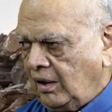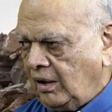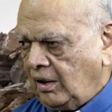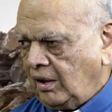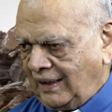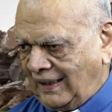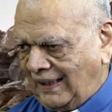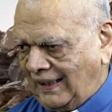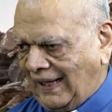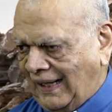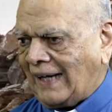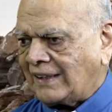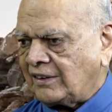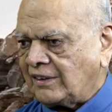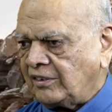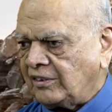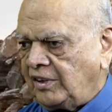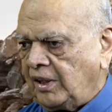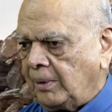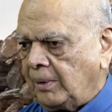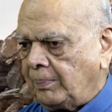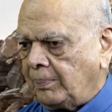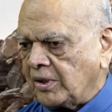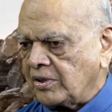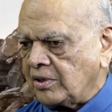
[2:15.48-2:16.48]
the Acts of
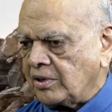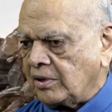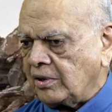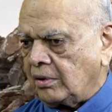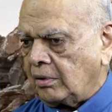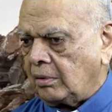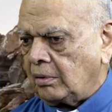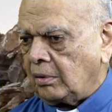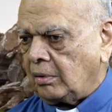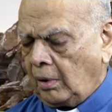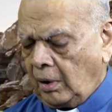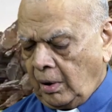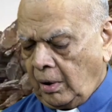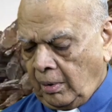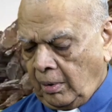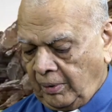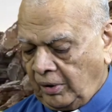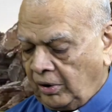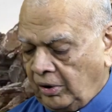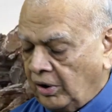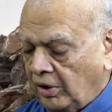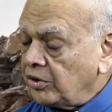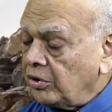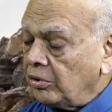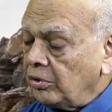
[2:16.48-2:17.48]
the Apostles,
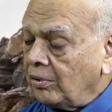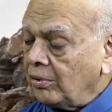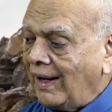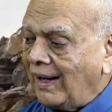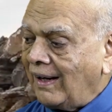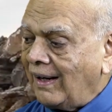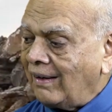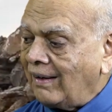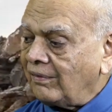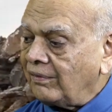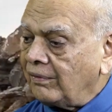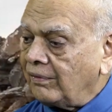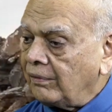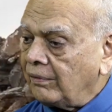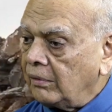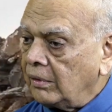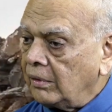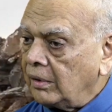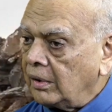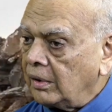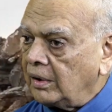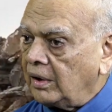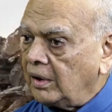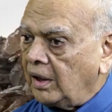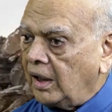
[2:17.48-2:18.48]
because you have
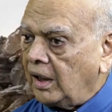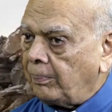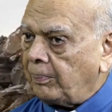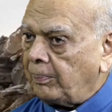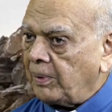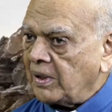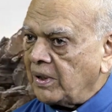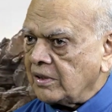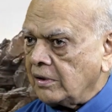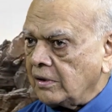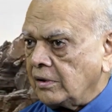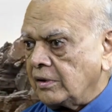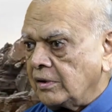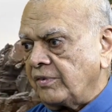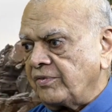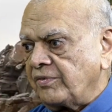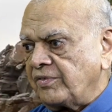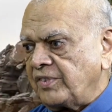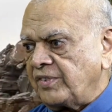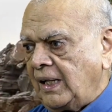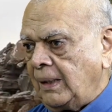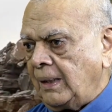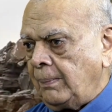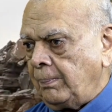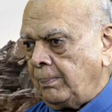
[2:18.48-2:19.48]
the epistles of
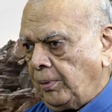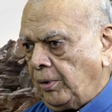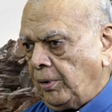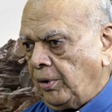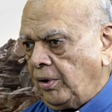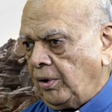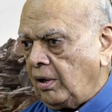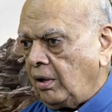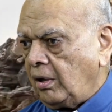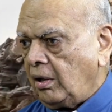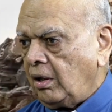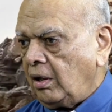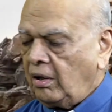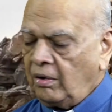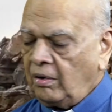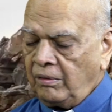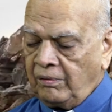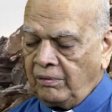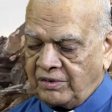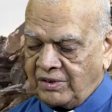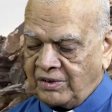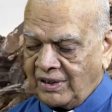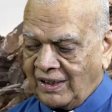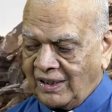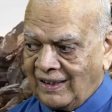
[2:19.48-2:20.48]
St. Paul,
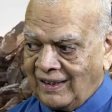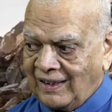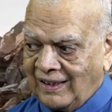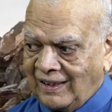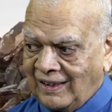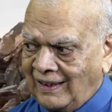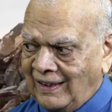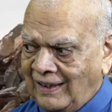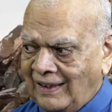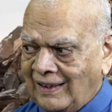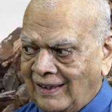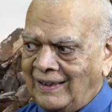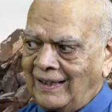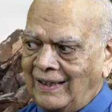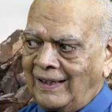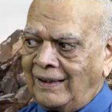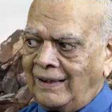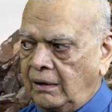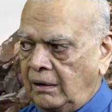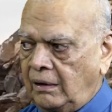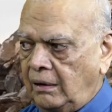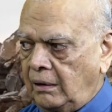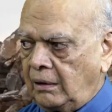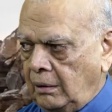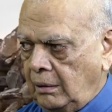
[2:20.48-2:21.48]
which are earlier
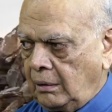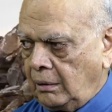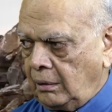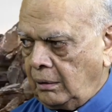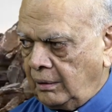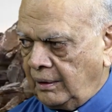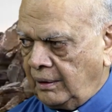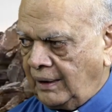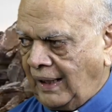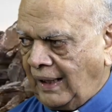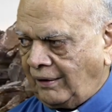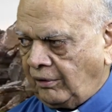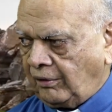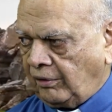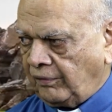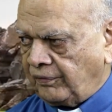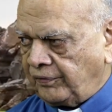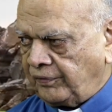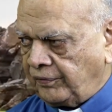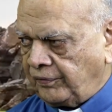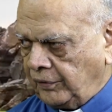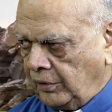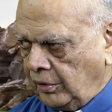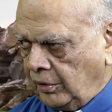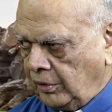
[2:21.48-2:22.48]
than that
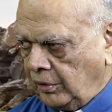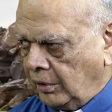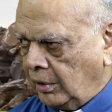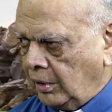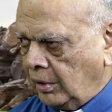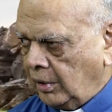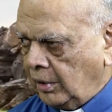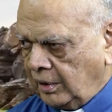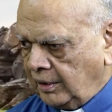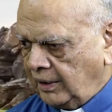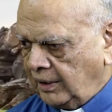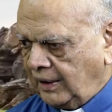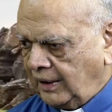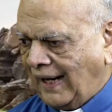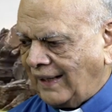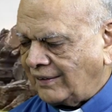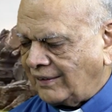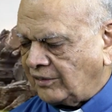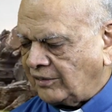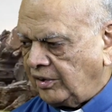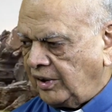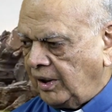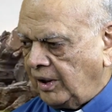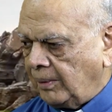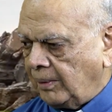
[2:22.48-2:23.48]
of the
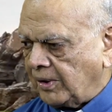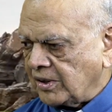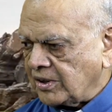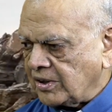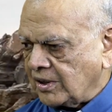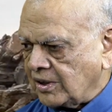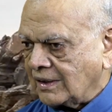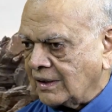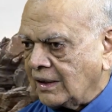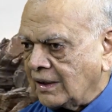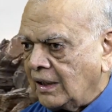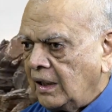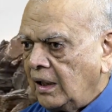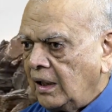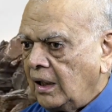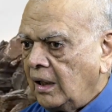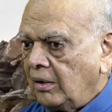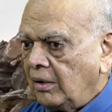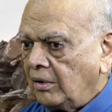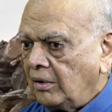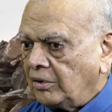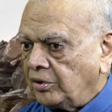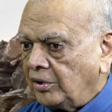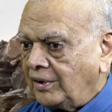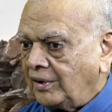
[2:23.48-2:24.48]
Acts of the Apostles.
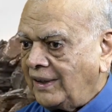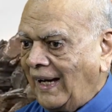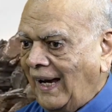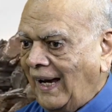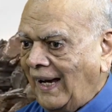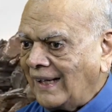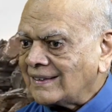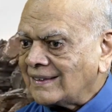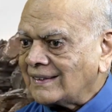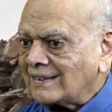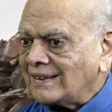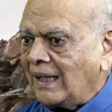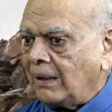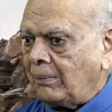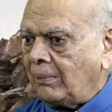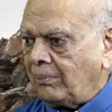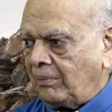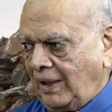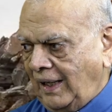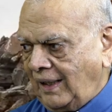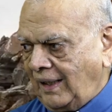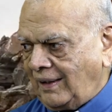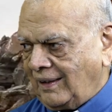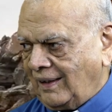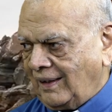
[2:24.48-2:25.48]
So the Acts came
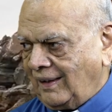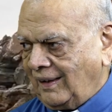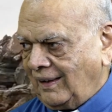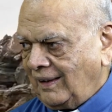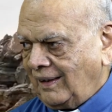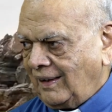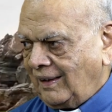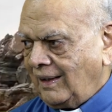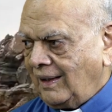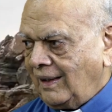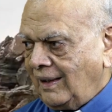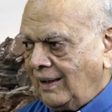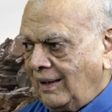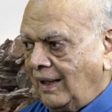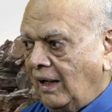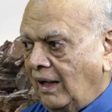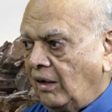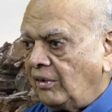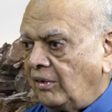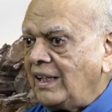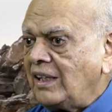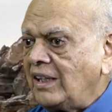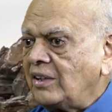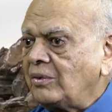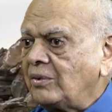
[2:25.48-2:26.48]
later.
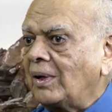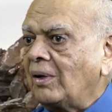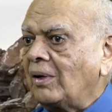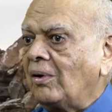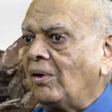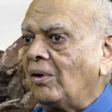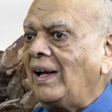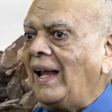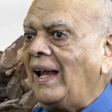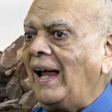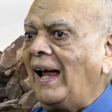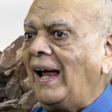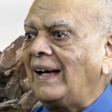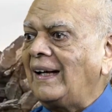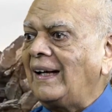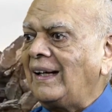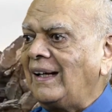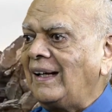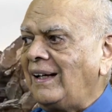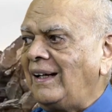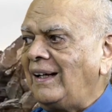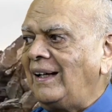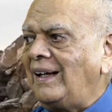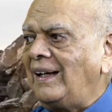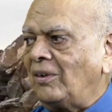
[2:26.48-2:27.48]
Now these were all
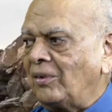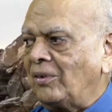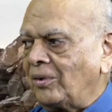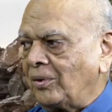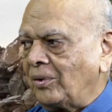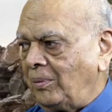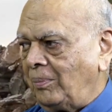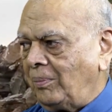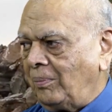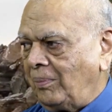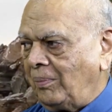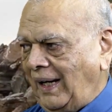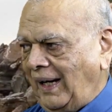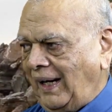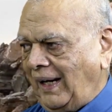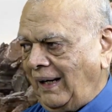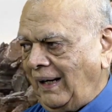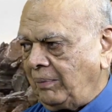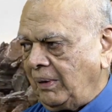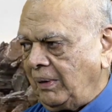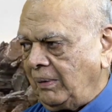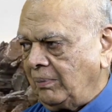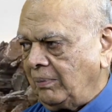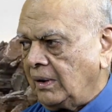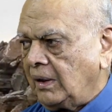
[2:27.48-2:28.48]
handed down by
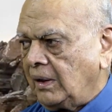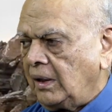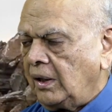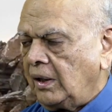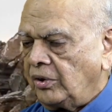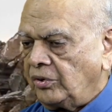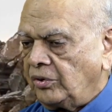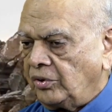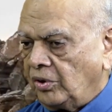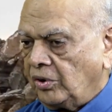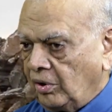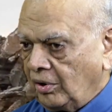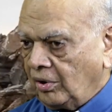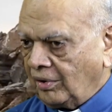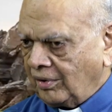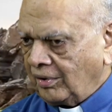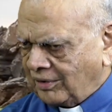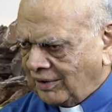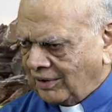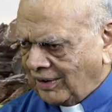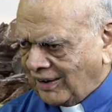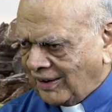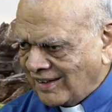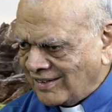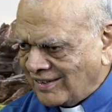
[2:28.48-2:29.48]
people. So
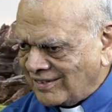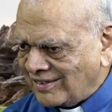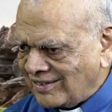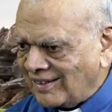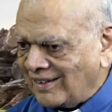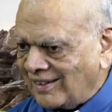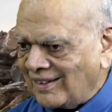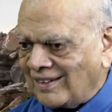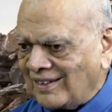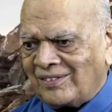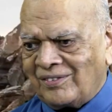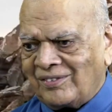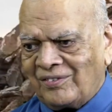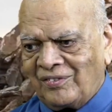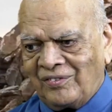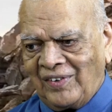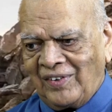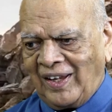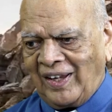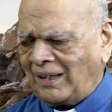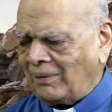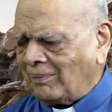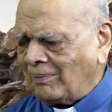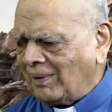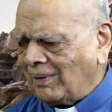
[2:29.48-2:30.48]
tradition is
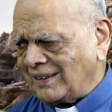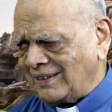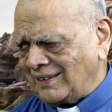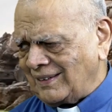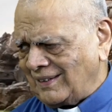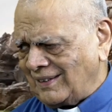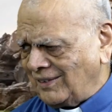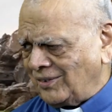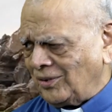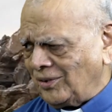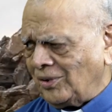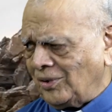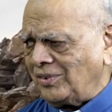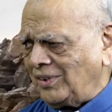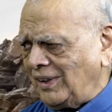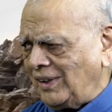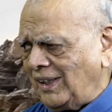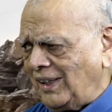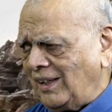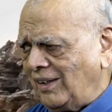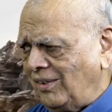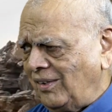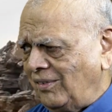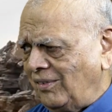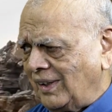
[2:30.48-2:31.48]
very much
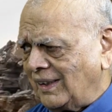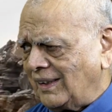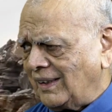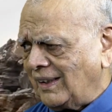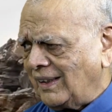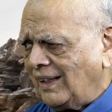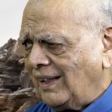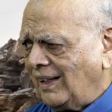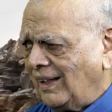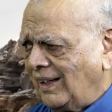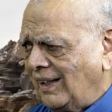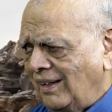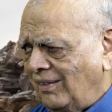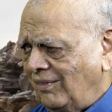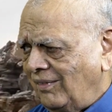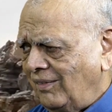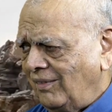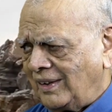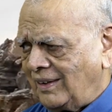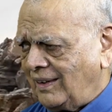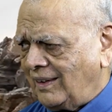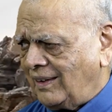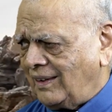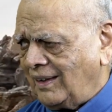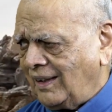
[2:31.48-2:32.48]
associated
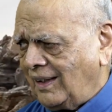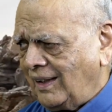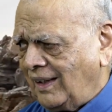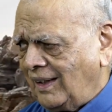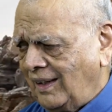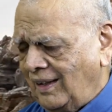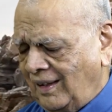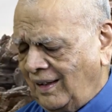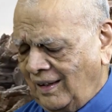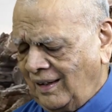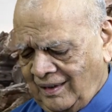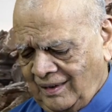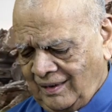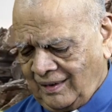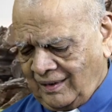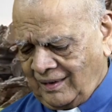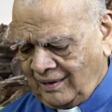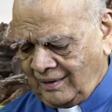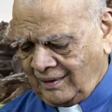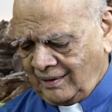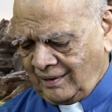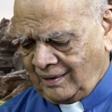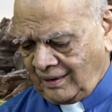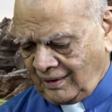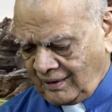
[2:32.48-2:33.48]
with
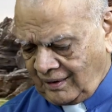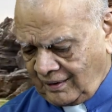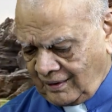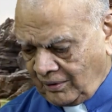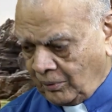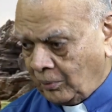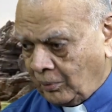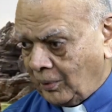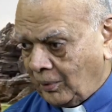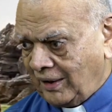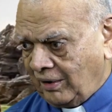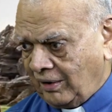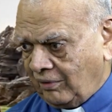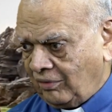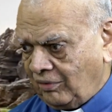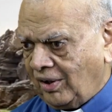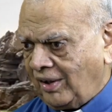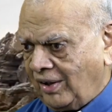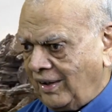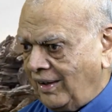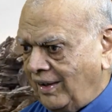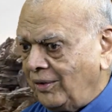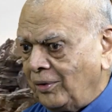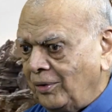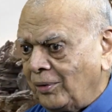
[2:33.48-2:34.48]
the Word of
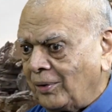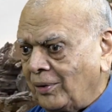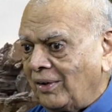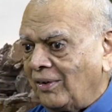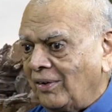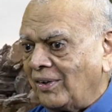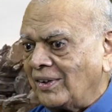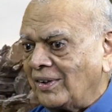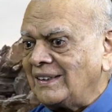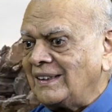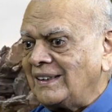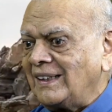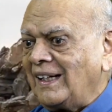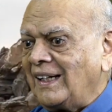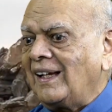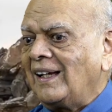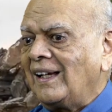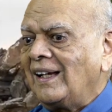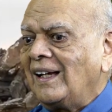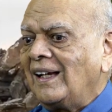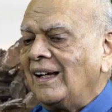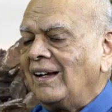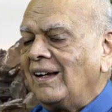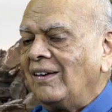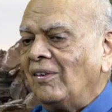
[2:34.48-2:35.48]
God. You cannot say
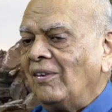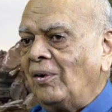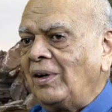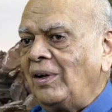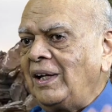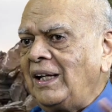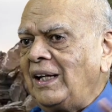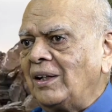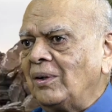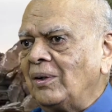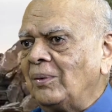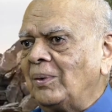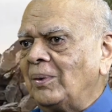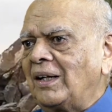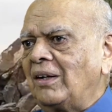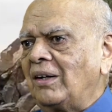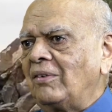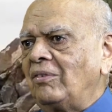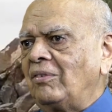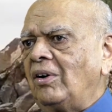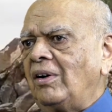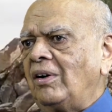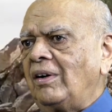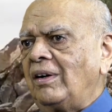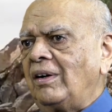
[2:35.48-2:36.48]
only the Word
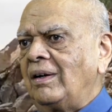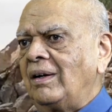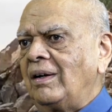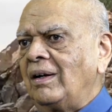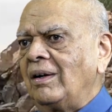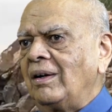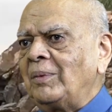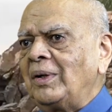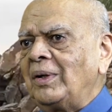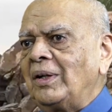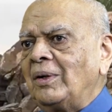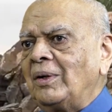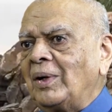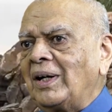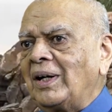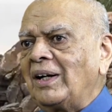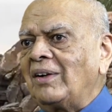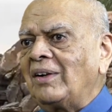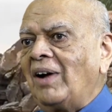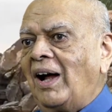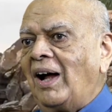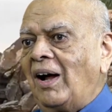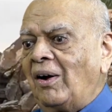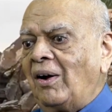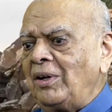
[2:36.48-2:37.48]
of God. I mean,
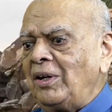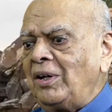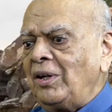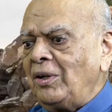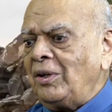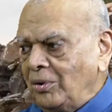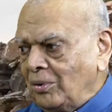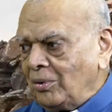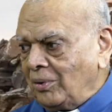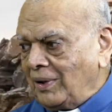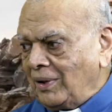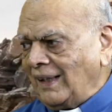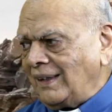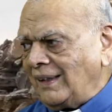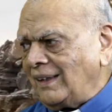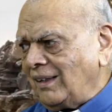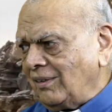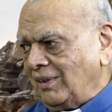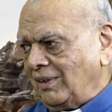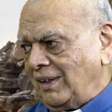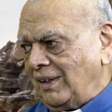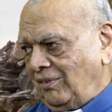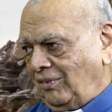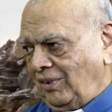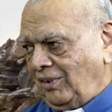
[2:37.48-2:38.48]
how did you get
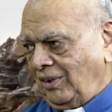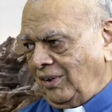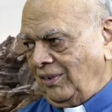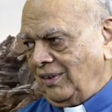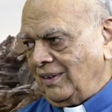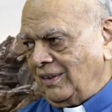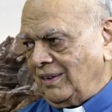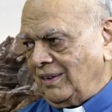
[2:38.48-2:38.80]
the Word of God?